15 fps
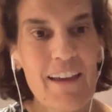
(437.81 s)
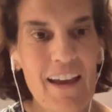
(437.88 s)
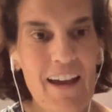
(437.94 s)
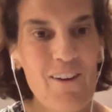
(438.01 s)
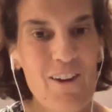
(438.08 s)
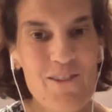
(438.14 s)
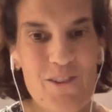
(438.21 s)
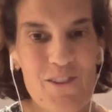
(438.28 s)

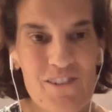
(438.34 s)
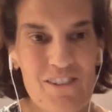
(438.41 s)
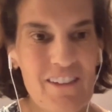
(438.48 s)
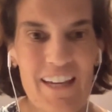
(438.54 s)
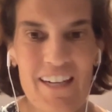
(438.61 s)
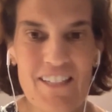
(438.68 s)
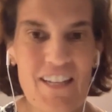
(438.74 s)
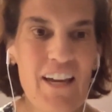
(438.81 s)
And also there's a
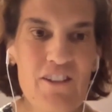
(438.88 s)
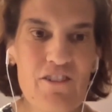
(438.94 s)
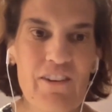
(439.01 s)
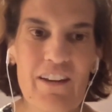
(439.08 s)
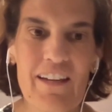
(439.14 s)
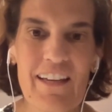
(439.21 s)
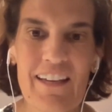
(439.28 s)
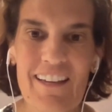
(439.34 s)
lot of
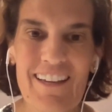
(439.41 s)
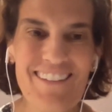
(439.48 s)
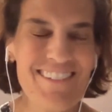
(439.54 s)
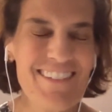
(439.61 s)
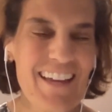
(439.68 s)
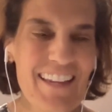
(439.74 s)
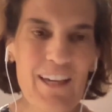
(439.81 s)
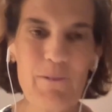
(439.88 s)
titrating. It's
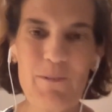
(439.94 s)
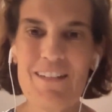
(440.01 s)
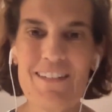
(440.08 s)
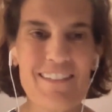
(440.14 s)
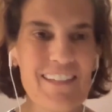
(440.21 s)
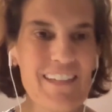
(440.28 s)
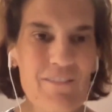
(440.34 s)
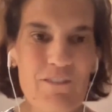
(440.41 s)
not like we
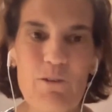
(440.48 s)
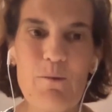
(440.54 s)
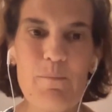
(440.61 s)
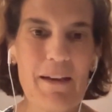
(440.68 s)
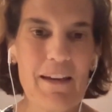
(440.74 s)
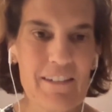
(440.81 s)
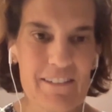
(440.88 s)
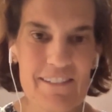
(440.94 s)
just give you a
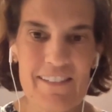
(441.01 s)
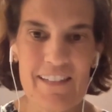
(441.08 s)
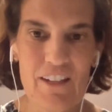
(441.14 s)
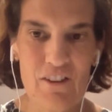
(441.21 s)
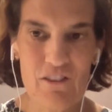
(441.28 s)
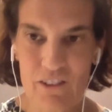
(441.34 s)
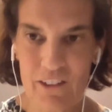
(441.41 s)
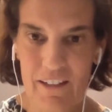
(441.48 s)
med and say
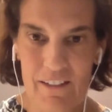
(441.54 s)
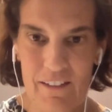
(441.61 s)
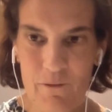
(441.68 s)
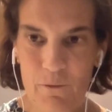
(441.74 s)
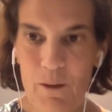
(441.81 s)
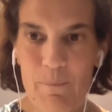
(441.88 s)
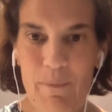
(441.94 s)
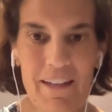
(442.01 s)
you're done.
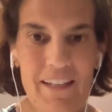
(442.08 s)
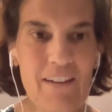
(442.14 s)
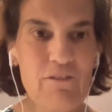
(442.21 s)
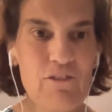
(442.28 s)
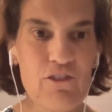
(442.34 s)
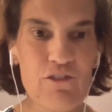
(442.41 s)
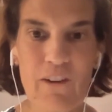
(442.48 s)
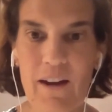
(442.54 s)
We might have
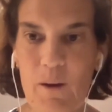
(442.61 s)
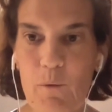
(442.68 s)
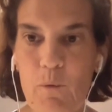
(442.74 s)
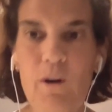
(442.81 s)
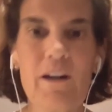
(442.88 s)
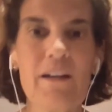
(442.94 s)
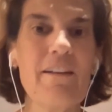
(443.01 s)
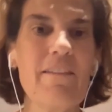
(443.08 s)
to try
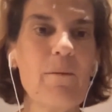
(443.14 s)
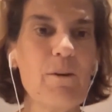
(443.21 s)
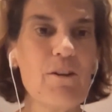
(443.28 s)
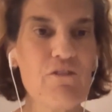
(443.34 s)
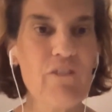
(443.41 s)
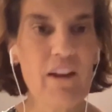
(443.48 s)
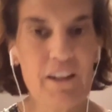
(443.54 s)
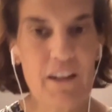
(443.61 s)
one and then we
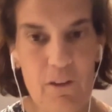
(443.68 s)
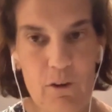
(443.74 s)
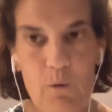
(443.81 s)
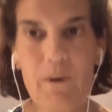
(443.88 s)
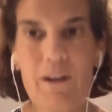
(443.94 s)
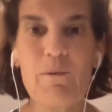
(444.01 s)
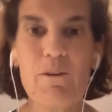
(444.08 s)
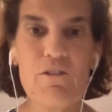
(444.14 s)
try another
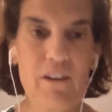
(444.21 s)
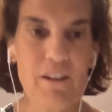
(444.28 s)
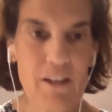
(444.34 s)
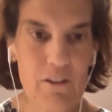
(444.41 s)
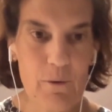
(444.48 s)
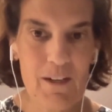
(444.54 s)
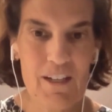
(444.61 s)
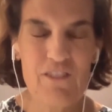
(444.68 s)
one and we try
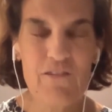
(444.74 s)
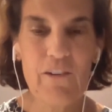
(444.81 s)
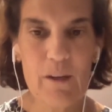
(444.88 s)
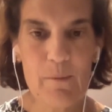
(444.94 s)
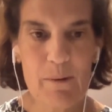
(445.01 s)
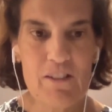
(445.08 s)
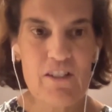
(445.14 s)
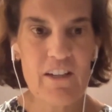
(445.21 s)
another one. It's very
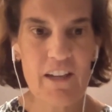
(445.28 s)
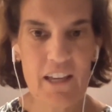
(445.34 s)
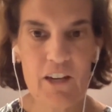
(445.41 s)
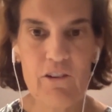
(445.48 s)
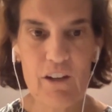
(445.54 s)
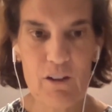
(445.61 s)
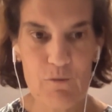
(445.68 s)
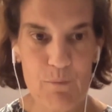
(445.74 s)
much an
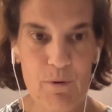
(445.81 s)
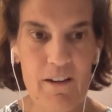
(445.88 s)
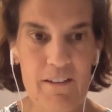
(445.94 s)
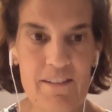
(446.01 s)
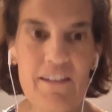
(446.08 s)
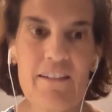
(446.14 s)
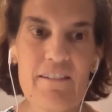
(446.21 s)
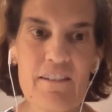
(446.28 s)
iterative
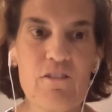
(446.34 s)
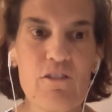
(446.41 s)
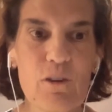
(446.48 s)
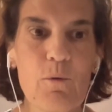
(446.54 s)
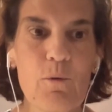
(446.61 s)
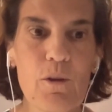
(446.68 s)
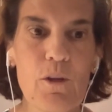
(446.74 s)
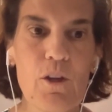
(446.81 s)
process
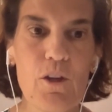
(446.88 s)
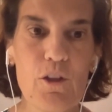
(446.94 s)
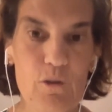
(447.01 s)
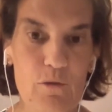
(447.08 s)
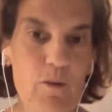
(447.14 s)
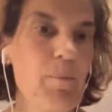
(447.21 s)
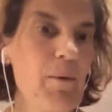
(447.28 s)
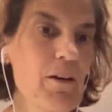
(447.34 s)
until you
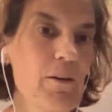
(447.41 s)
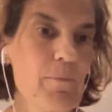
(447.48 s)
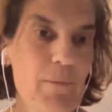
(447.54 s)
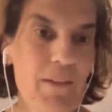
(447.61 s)
feel better.